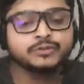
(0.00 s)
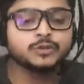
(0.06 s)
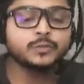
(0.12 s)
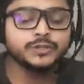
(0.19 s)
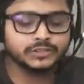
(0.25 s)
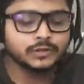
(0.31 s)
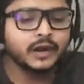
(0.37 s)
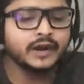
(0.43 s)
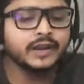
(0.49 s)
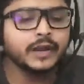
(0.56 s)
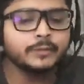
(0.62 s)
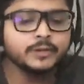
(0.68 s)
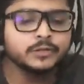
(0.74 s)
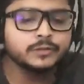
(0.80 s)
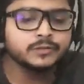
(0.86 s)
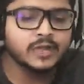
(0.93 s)
So we started
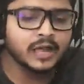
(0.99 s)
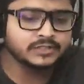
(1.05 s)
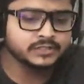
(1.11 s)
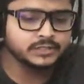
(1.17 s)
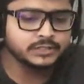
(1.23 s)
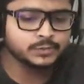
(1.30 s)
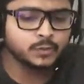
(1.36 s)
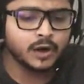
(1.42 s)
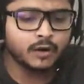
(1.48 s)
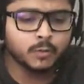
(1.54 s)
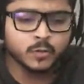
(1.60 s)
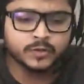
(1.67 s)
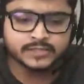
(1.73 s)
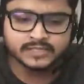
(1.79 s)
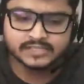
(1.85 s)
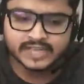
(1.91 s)
up in
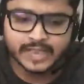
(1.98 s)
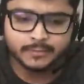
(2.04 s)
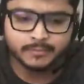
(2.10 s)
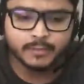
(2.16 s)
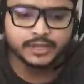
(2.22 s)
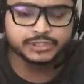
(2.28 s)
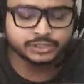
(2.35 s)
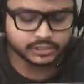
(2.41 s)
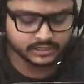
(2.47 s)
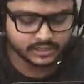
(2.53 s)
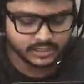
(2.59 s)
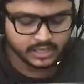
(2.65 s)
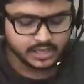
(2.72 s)
2012 with the same mission.